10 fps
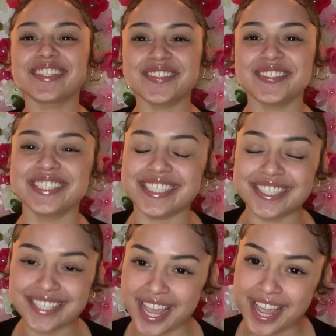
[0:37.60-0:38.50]
so
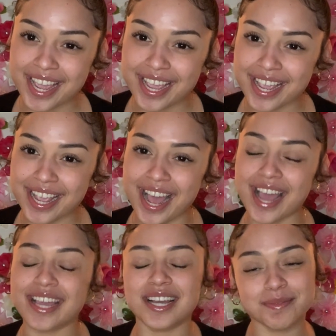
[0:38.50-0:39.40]
today
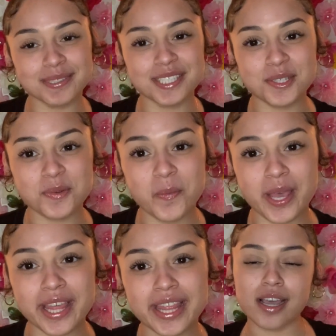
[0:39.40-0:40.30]
I come to you
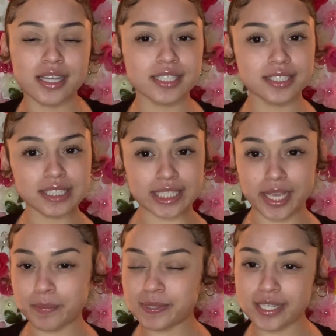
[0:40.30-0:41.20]
with a
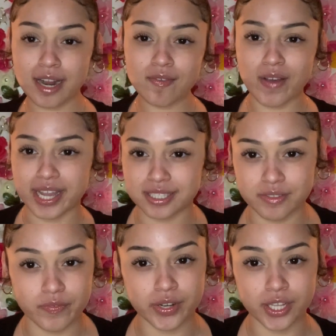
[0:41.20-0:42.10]
tips and advice
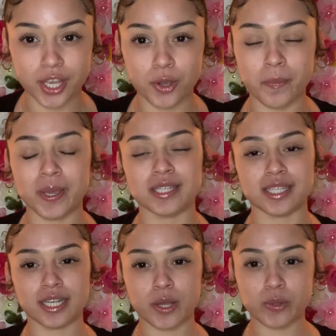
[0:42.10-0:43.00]
video because I
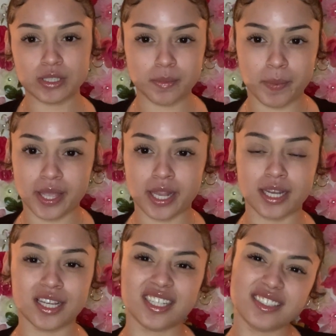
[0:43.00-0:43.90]
know it's
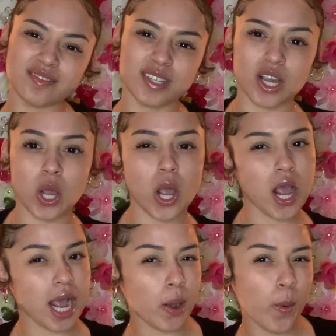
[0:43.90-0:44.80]
been
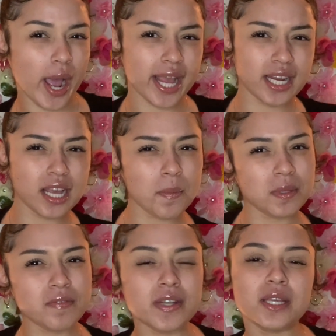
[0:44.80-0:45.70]
quite a couple
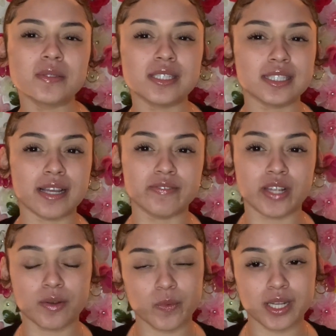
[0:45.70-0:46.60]
of videos since I've
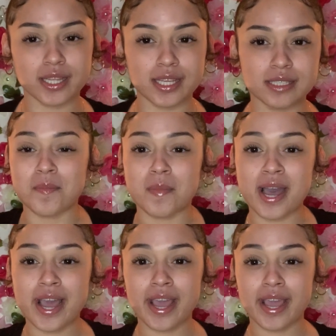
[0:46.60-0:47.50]
done one of these.
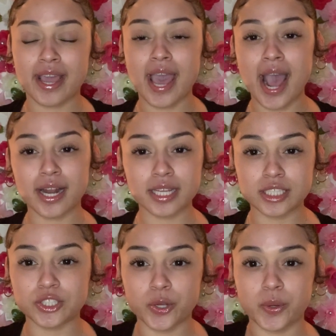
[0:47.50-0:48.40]
My how to
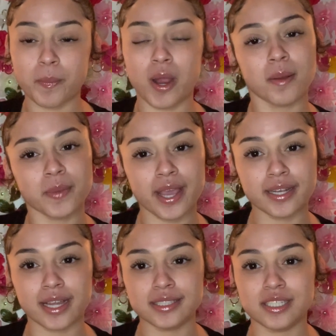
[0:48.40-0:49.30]
get your own apartment
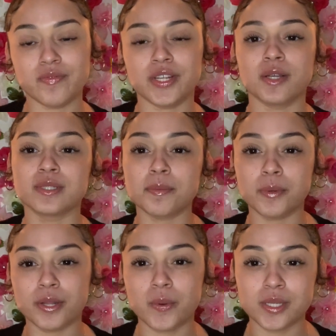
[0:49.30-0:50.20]
at 19 video did
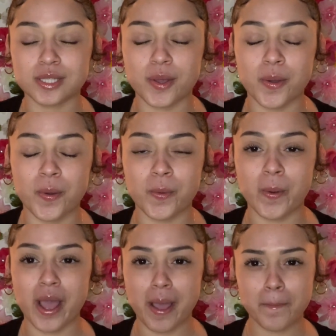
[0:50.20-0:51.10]
pretty well,
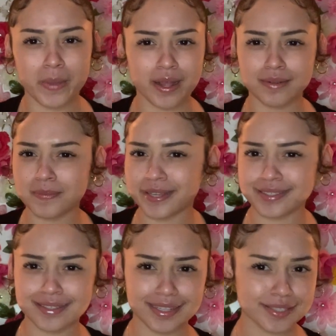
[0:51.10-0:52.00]
so I'm kind of
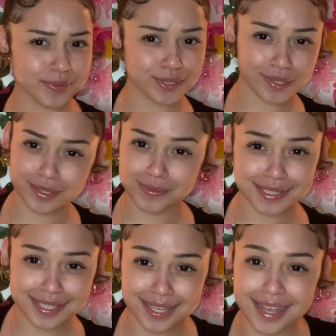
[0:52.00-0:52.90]
guessing that's what you guys want
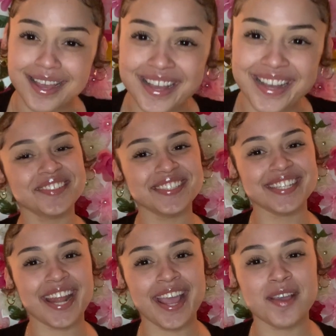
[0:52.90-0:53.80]
to see.
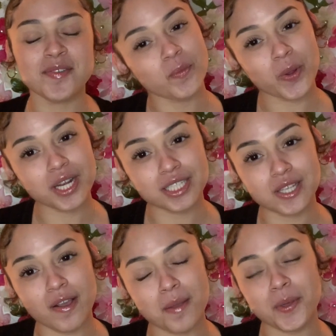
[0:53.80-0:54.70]
Today we're gonna
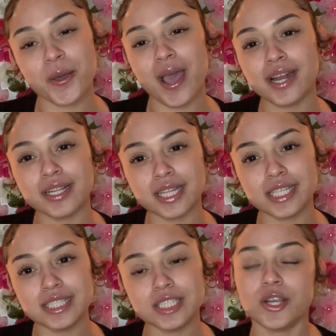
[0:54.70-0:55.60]
talk about how to
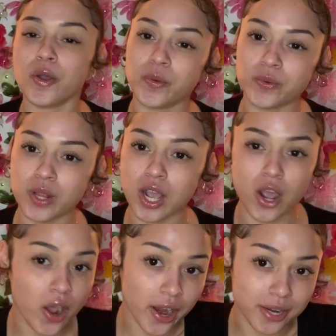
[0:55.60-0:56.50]
lease your own
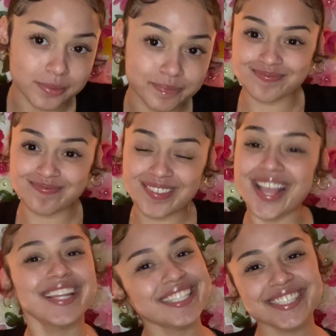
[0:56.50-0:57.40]
car.
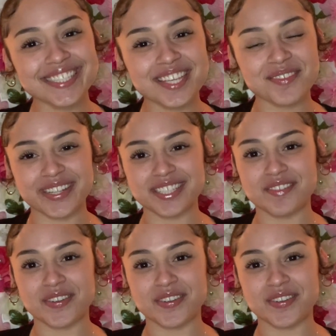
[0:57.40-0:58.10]
Let's just get right into the